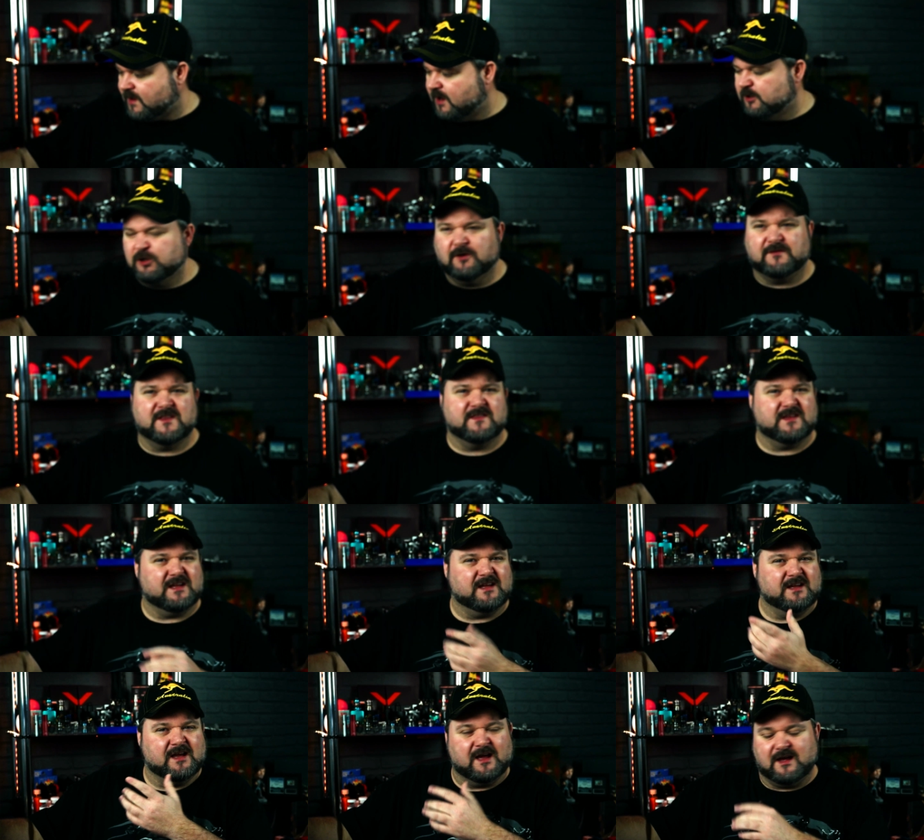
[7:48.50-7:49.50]
Loving
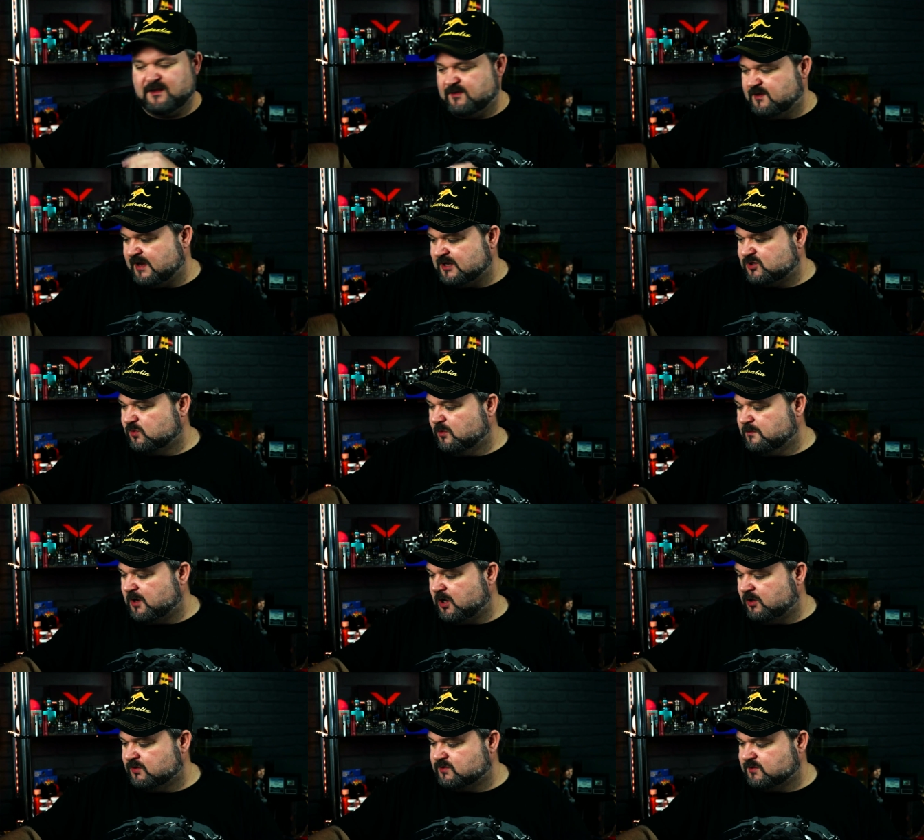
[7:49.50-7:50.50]
the uh, the actual
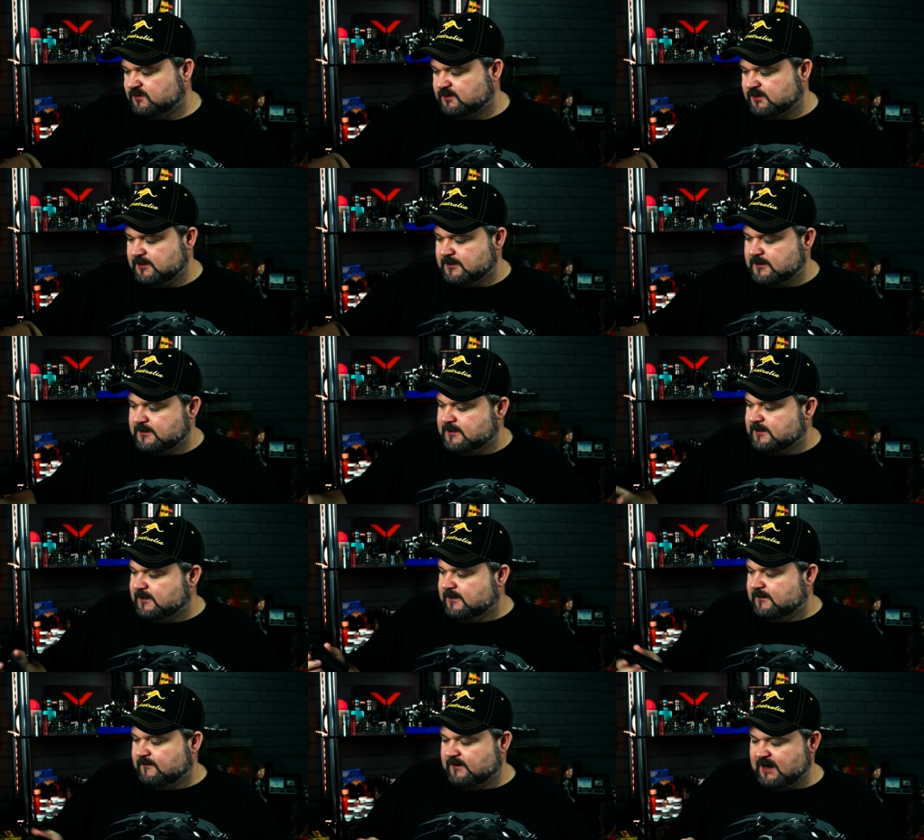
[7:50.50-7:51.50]
bottles.
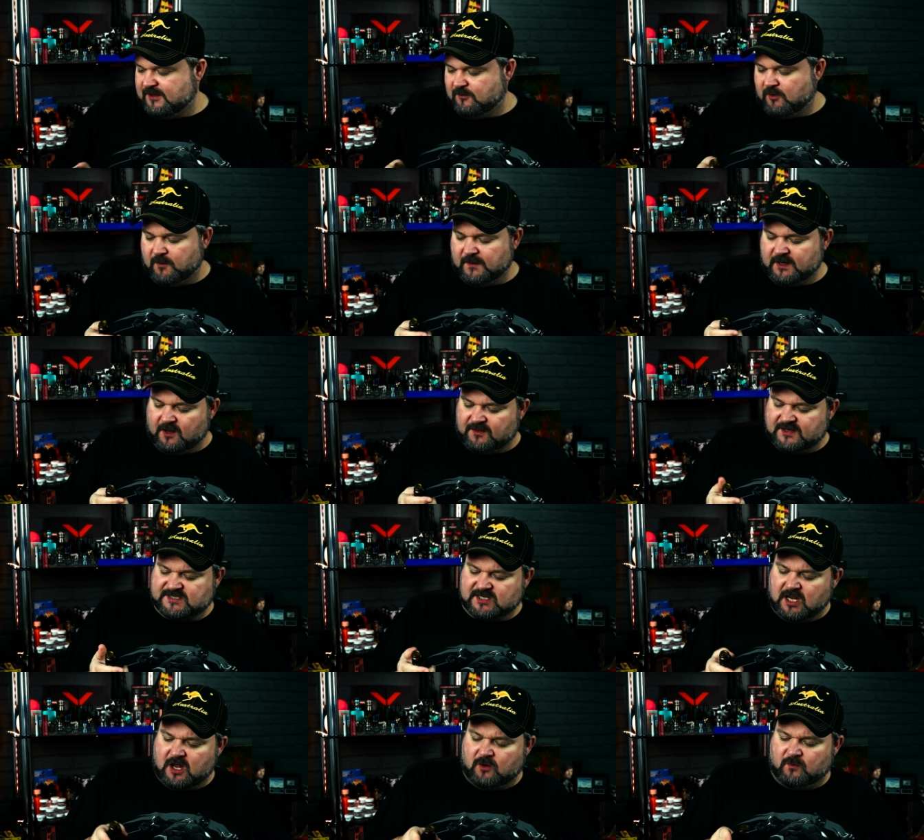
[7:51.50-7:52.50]
Rather what we got
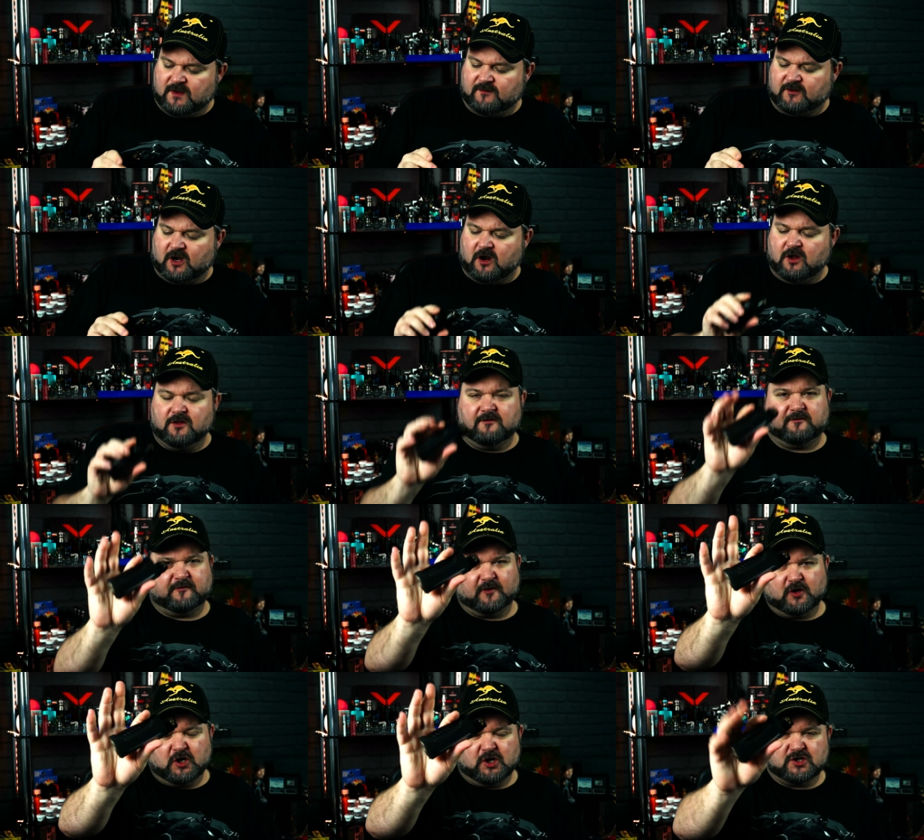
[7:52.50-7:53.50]
this on, we've got it on the
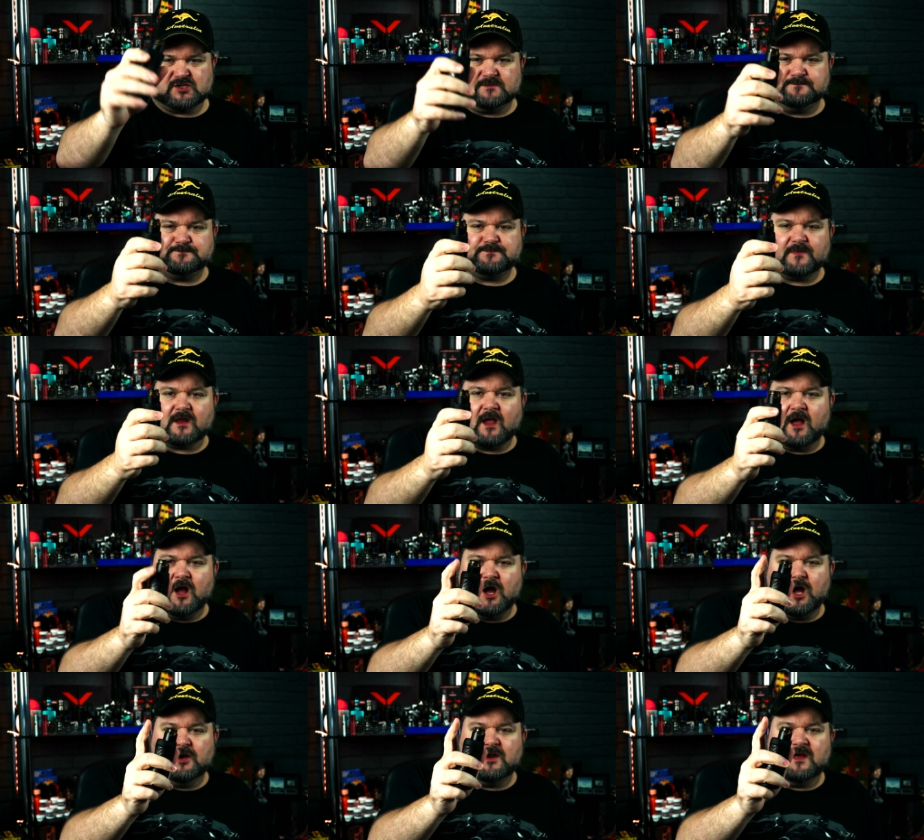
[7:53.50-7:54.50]
fours
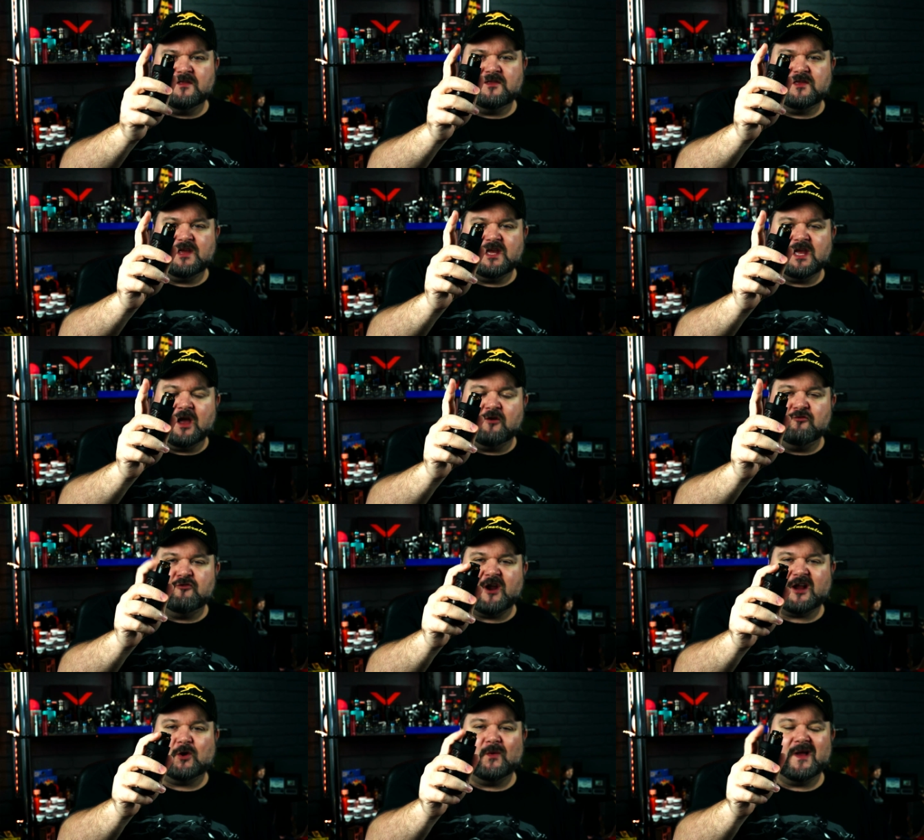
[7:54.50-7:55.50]
on the
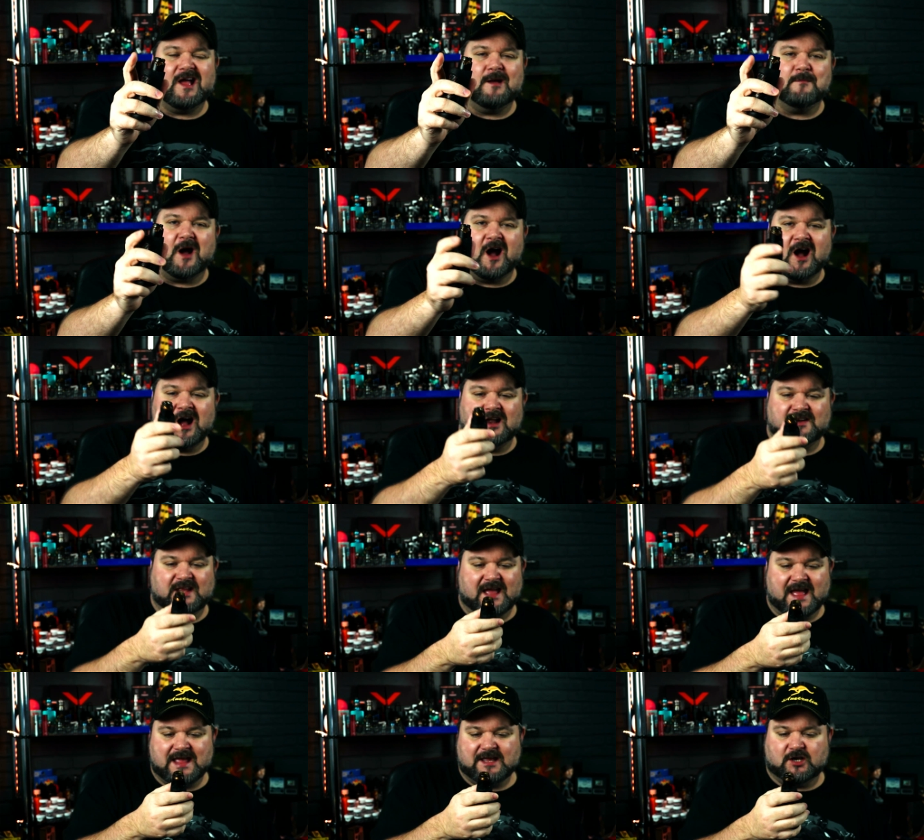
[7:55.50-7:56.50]
Requiem
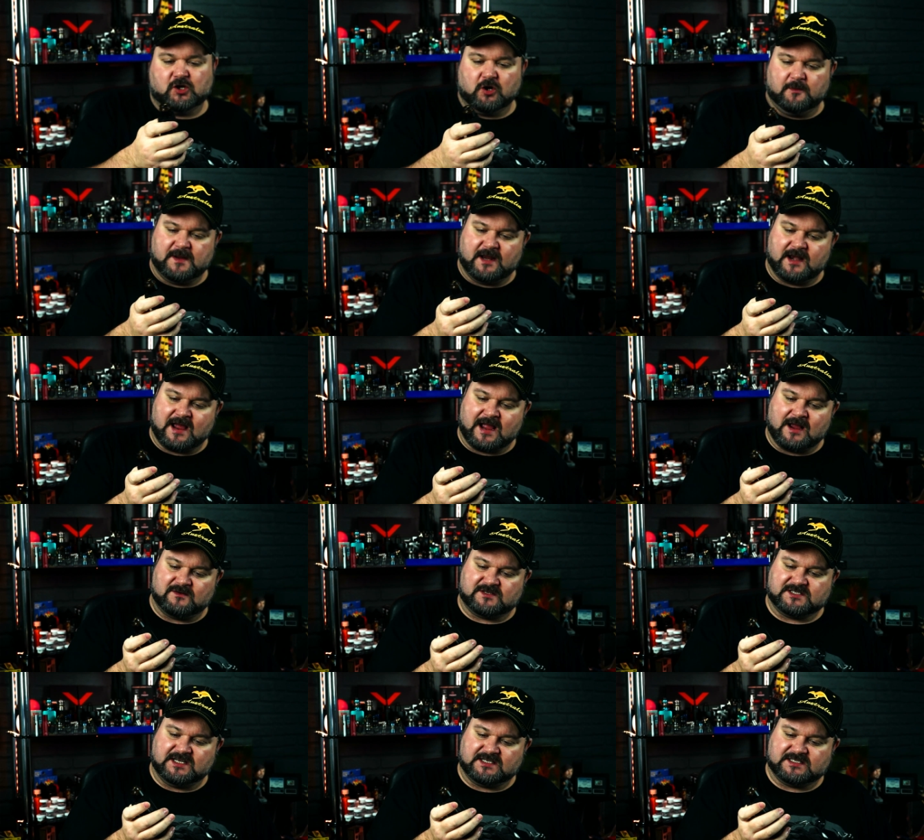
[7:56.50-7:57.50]
RDA coming
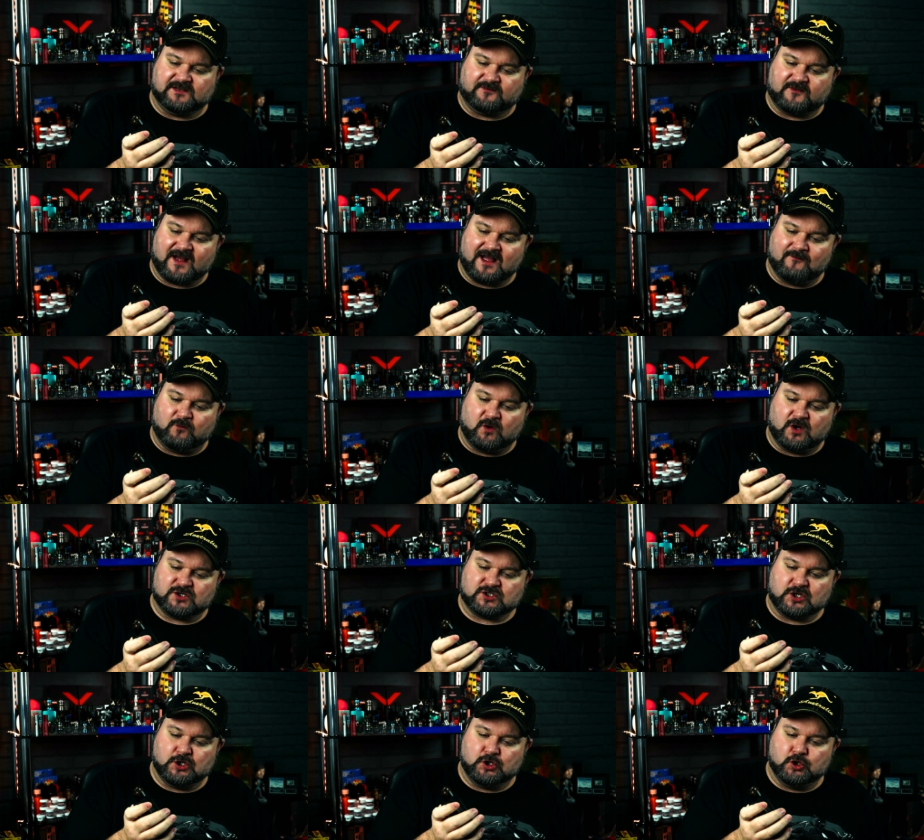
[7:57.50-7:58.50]
out 65
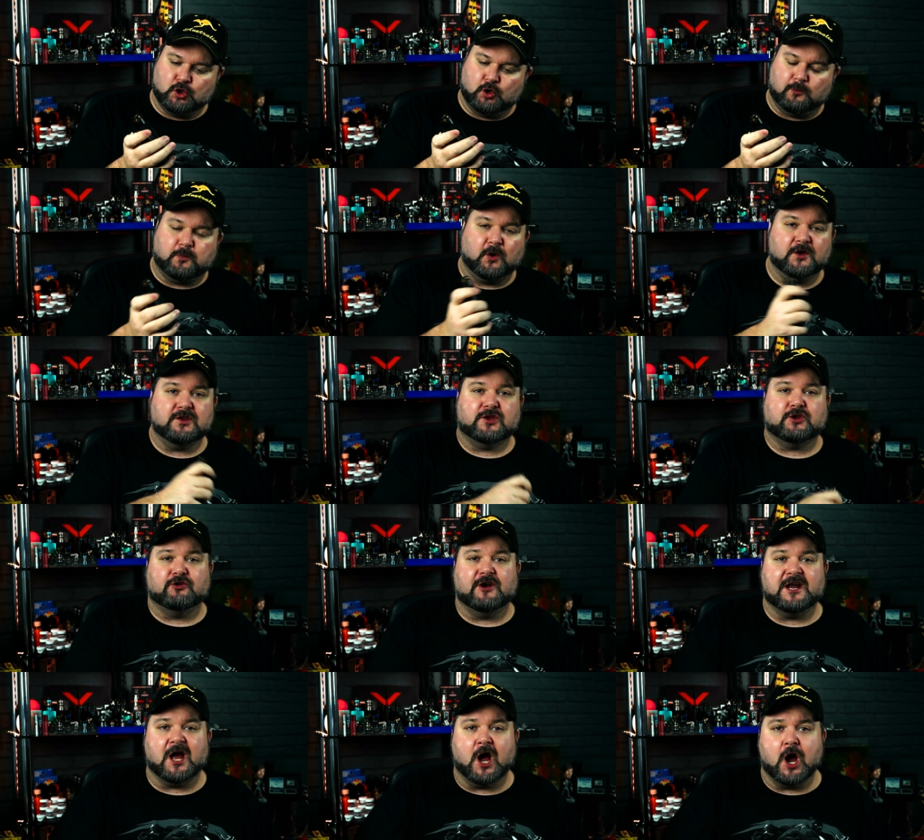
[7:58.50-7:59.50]
watts at 0.3
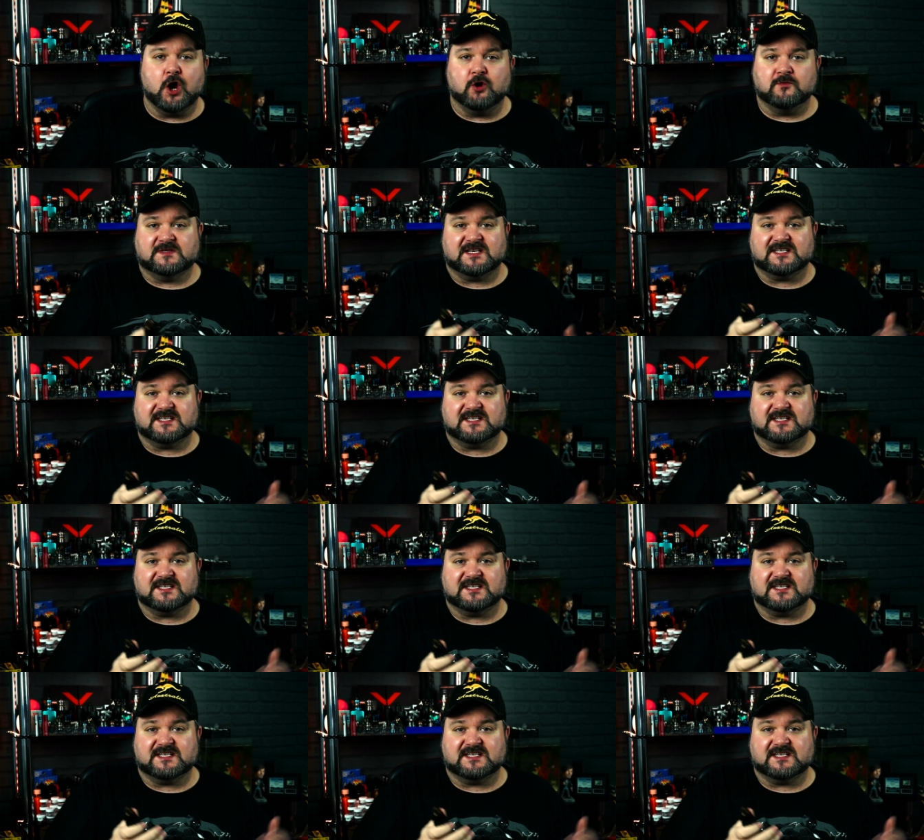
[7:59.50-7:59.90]
ohms.